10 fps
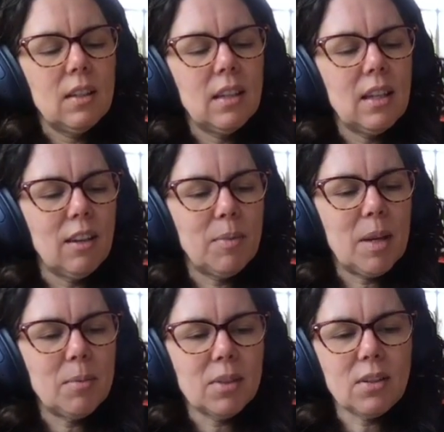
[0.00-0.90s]
if
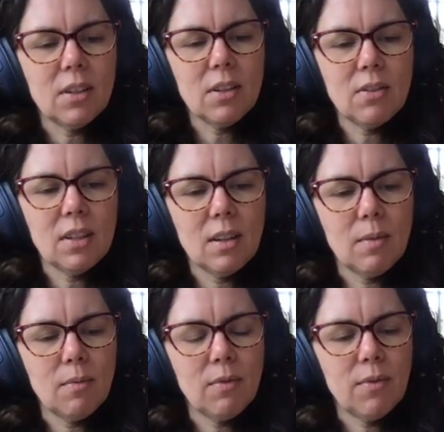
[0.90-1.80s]
people start using
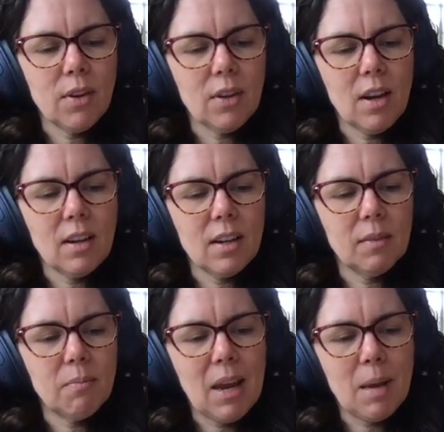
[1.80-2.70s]
them for cutting
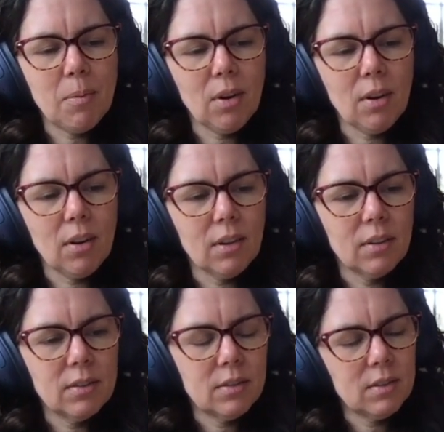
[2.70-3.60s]
paper,
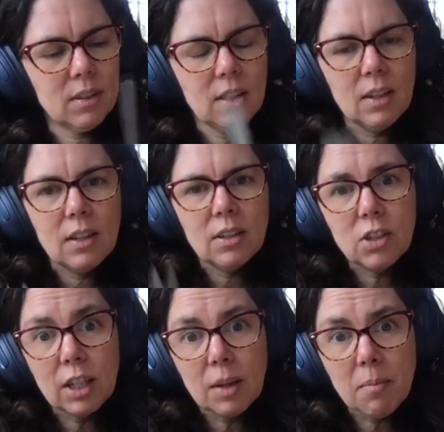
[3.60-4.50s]

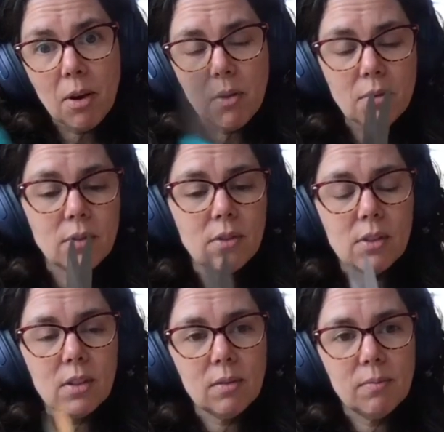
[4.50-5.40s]
chicken
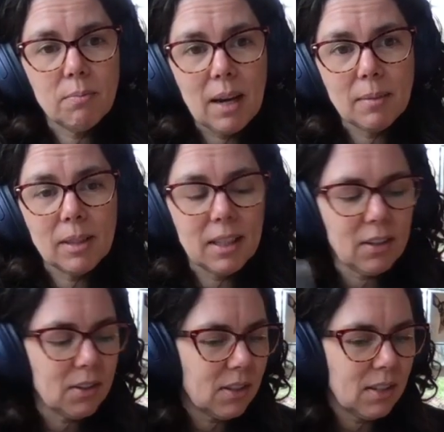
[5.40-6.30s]
bones, pipe
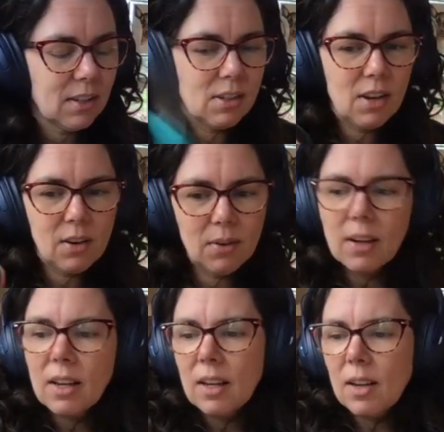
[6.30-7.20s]
cleaners. So
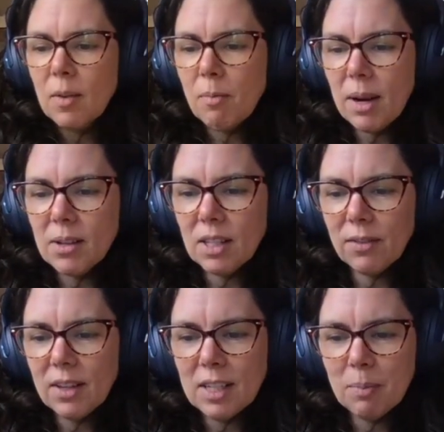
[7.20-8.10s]
buy yourself a
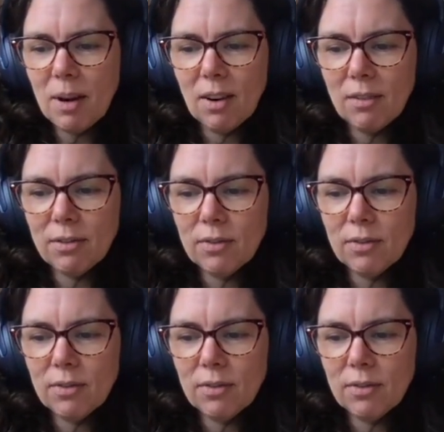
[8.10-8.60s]
nice pair of